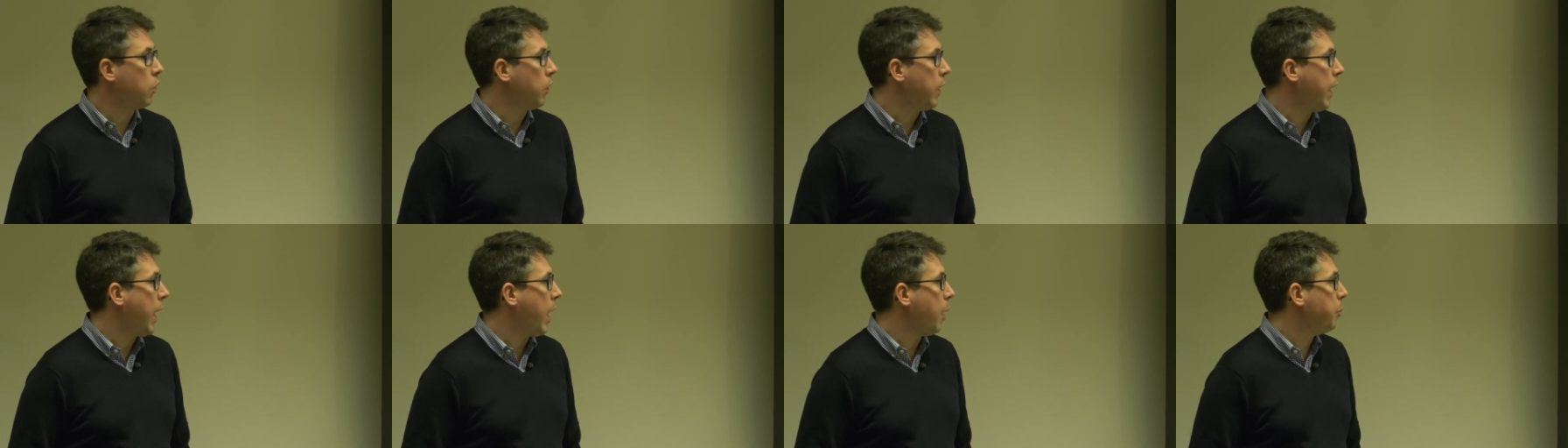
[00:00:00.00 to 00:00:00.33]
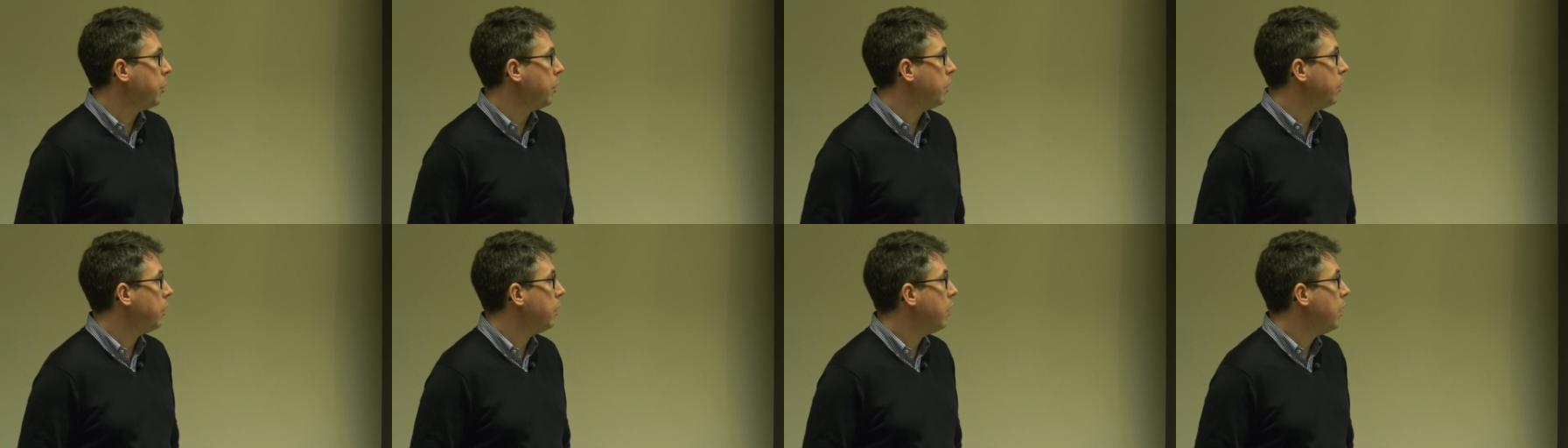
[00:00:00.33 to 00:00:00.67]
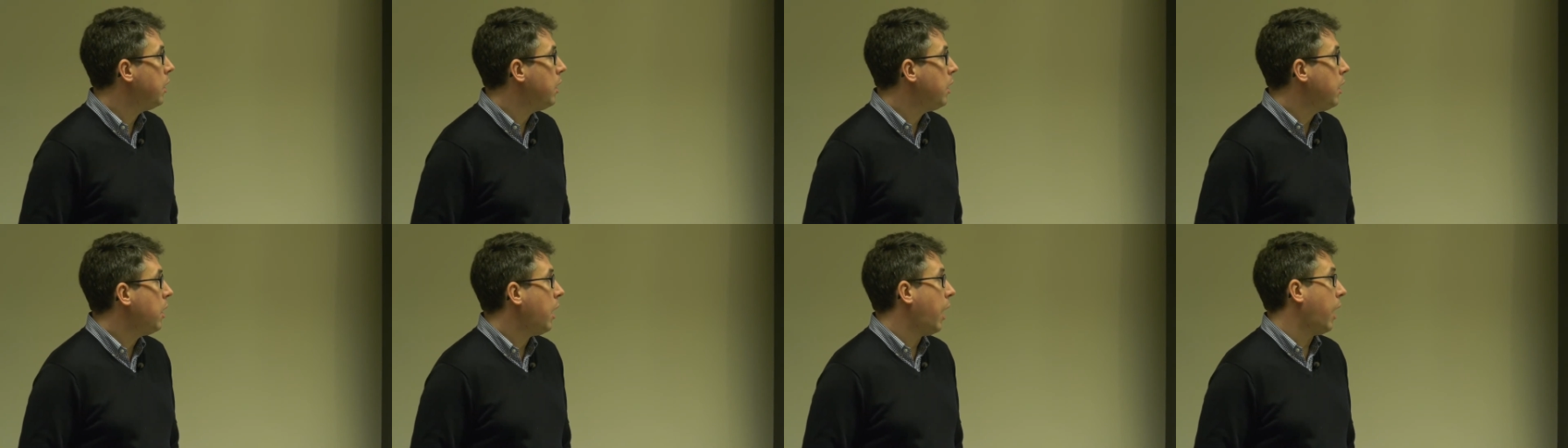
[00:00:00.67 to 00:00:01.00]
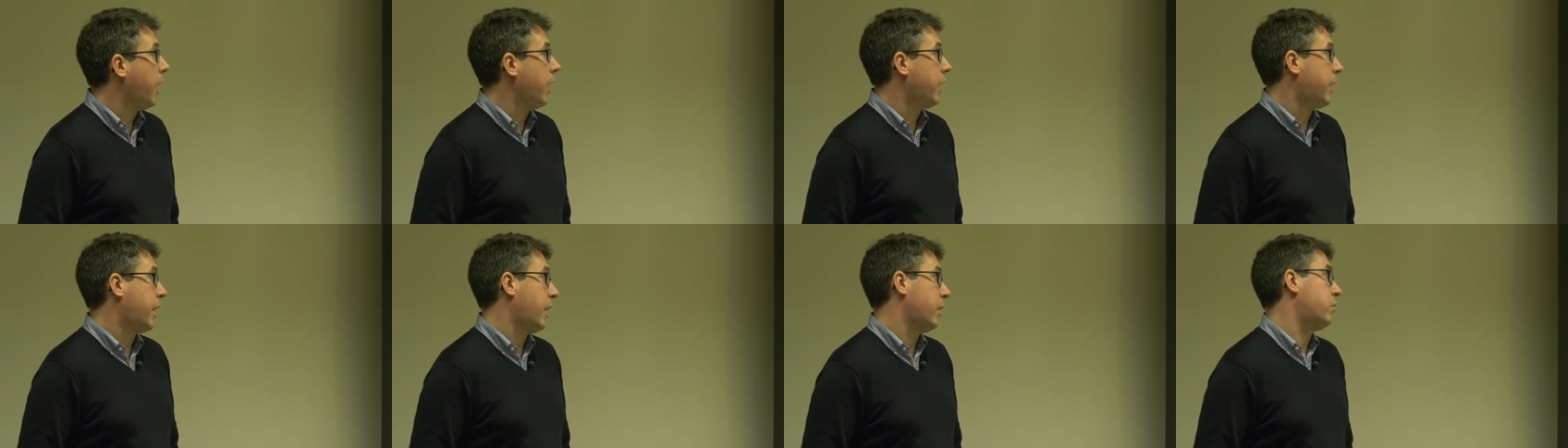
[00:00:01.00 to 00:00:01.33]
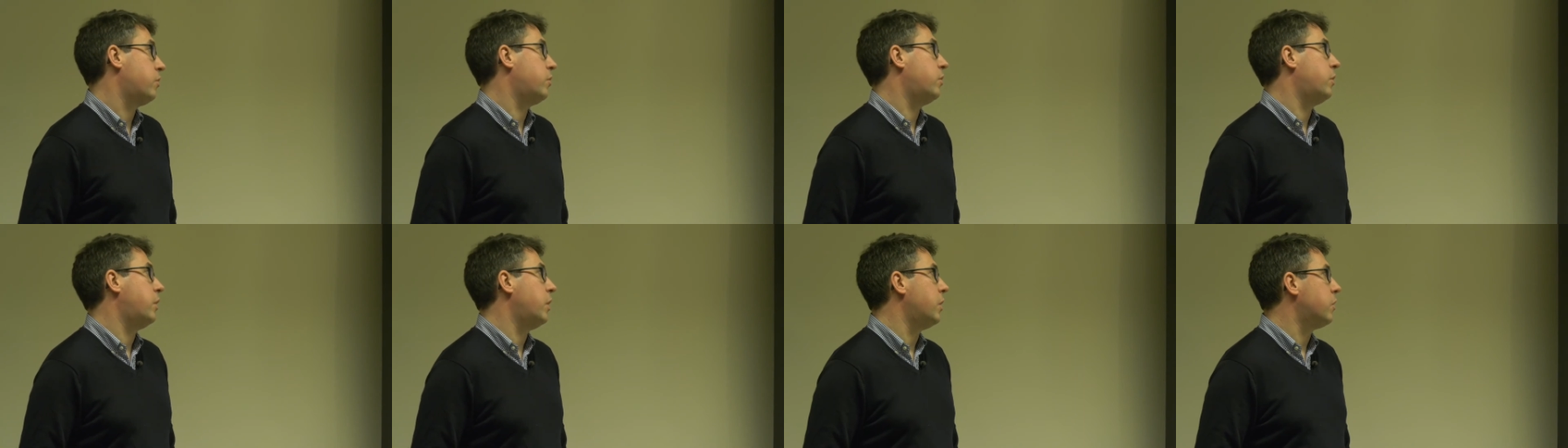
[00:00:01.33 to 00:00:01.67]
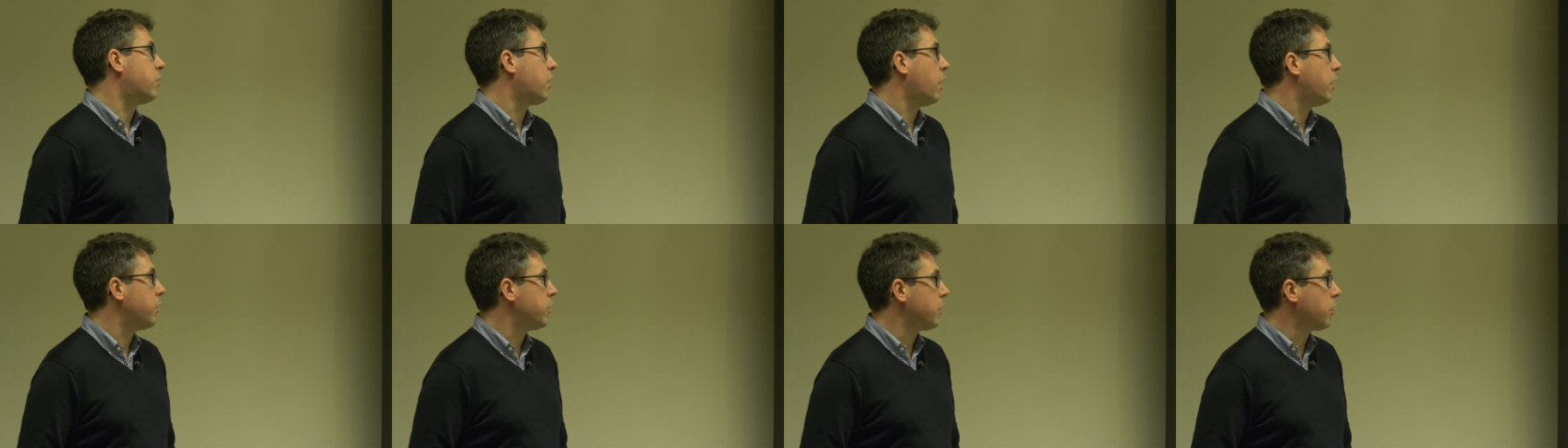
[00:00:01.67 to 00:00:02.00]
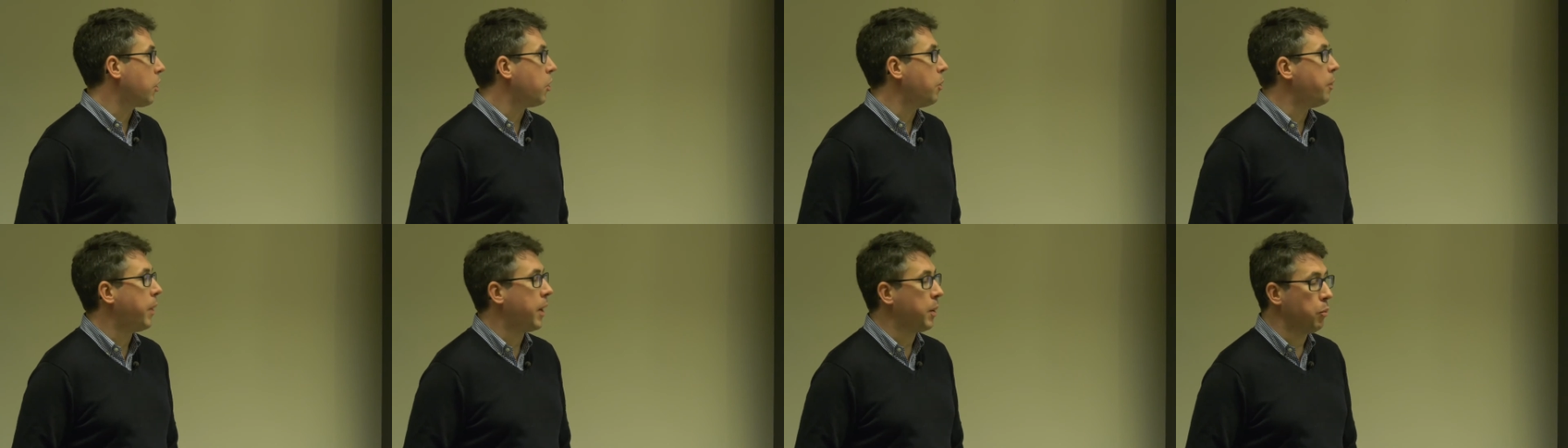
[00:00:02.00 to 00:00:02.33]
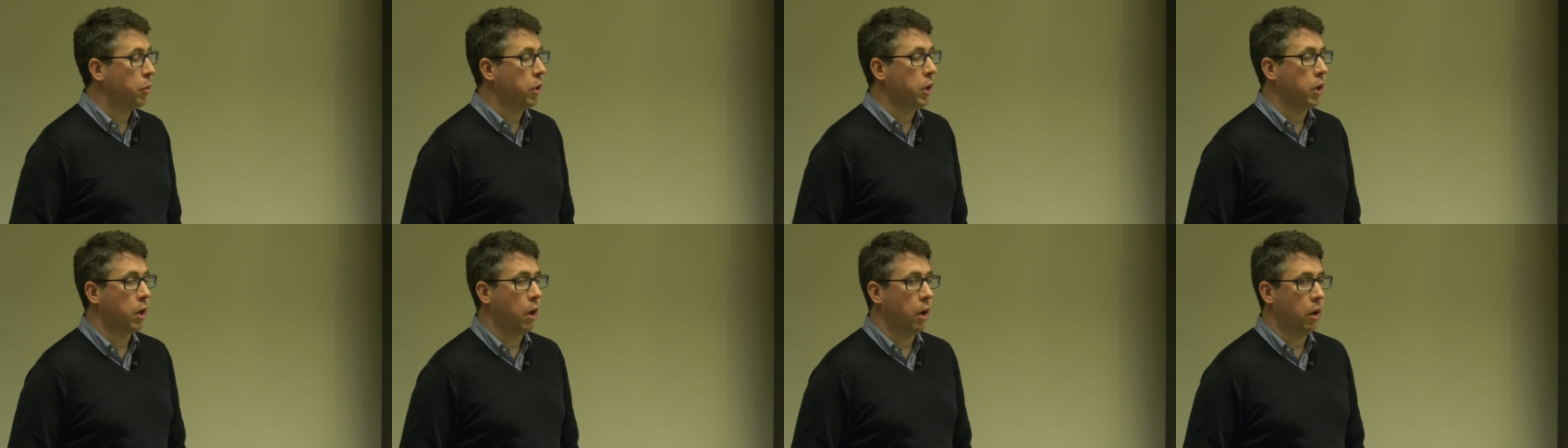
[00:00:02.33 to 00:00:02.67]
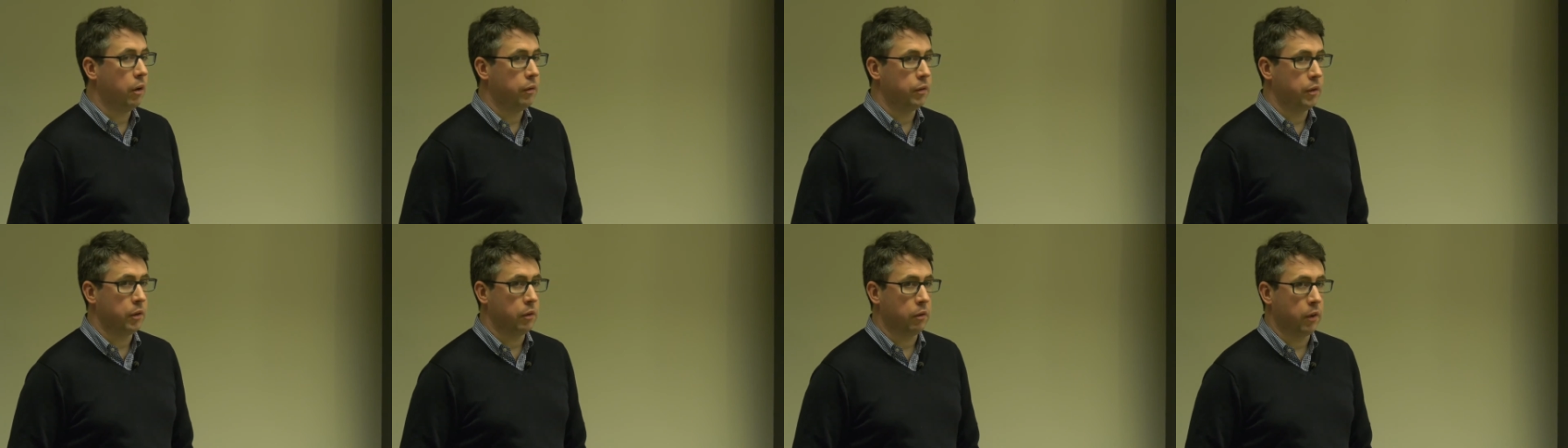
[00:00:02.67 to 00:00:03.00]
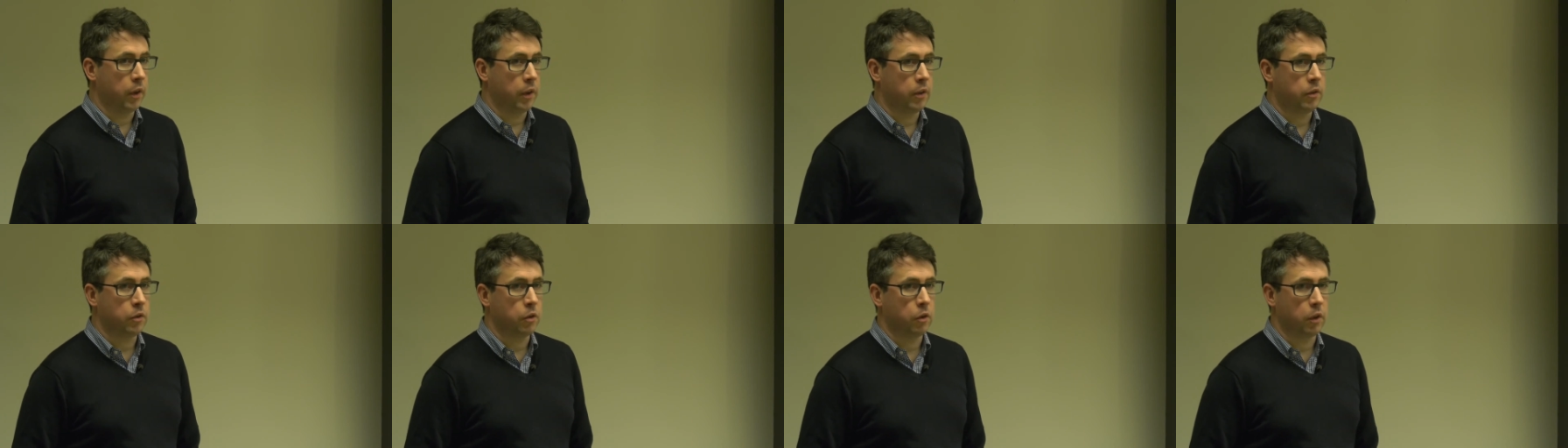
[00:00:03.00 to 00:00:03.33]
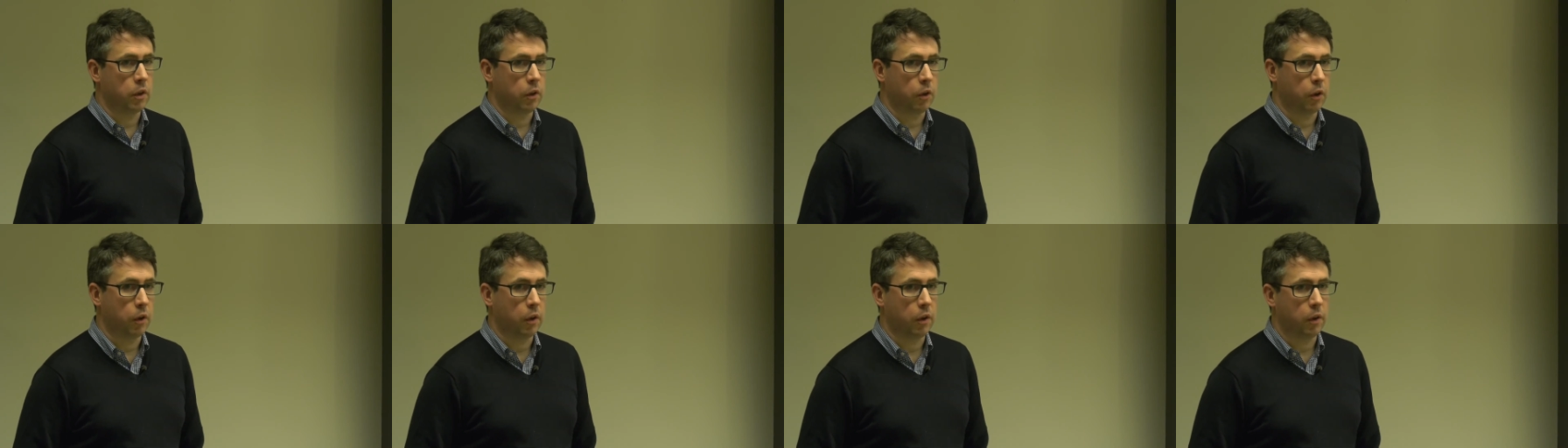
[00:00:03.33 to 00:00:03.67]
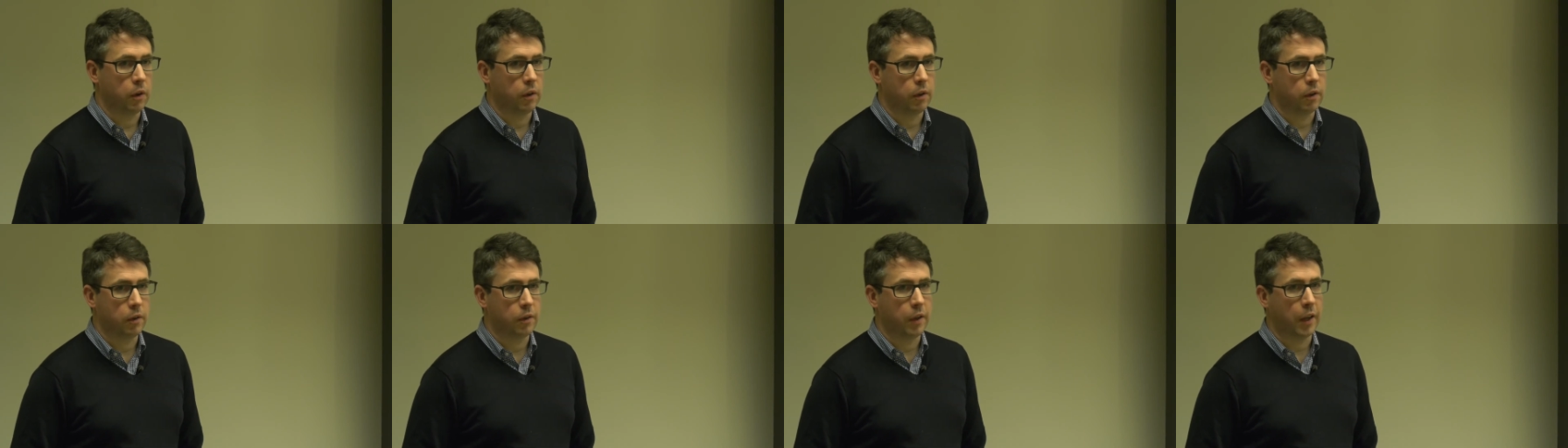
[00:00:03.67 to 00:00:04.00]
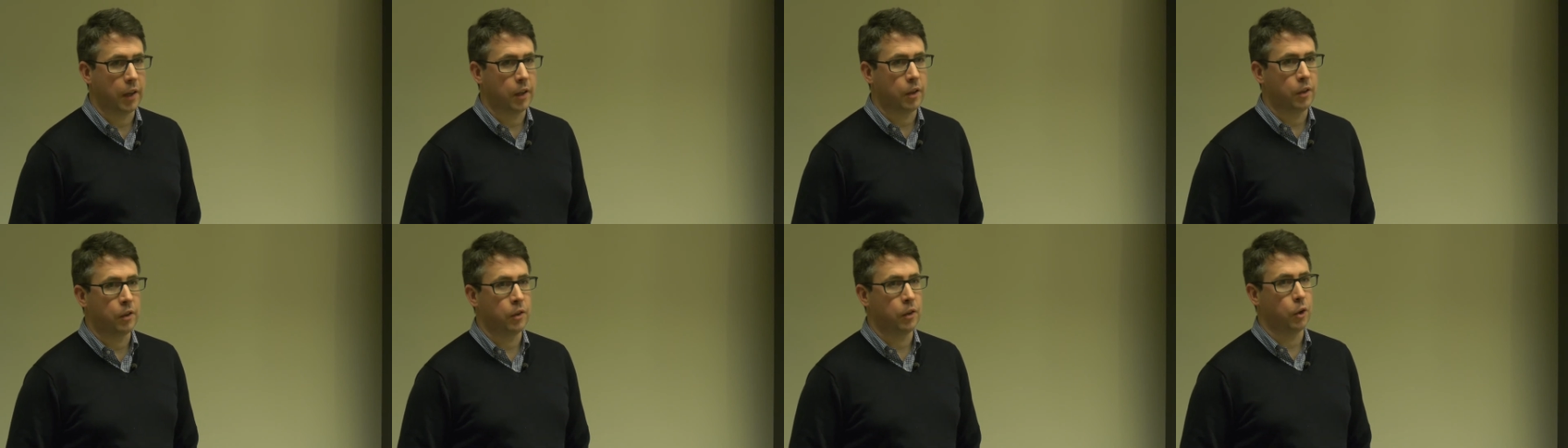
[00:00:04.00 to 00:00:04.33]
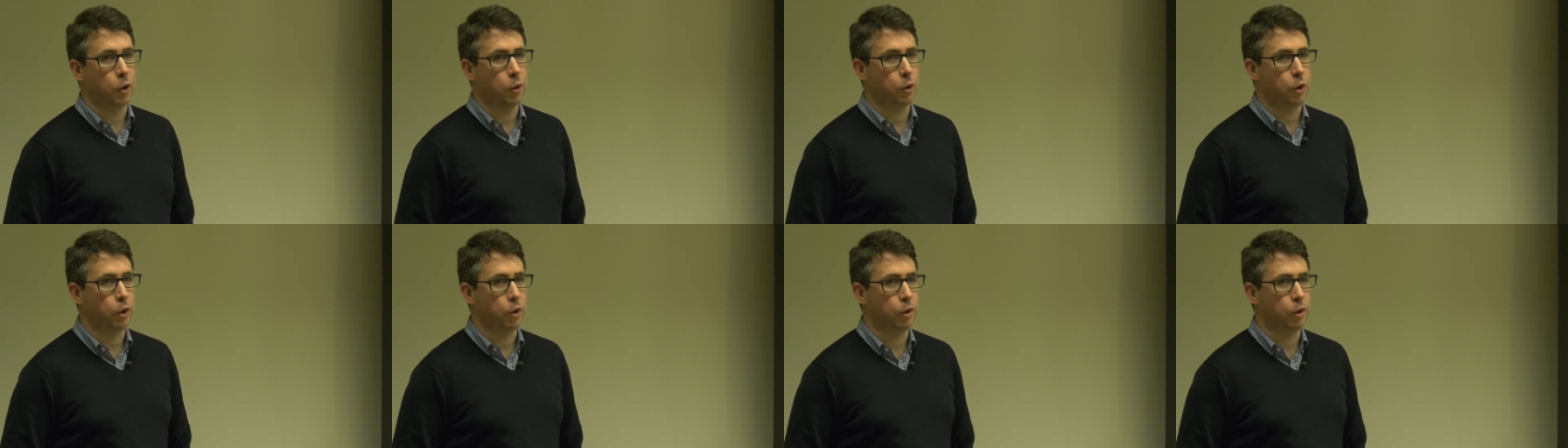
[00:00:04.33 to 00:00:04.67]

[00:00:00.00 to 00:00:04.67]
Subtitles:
I try to run around for a few minutes and then we'll continue.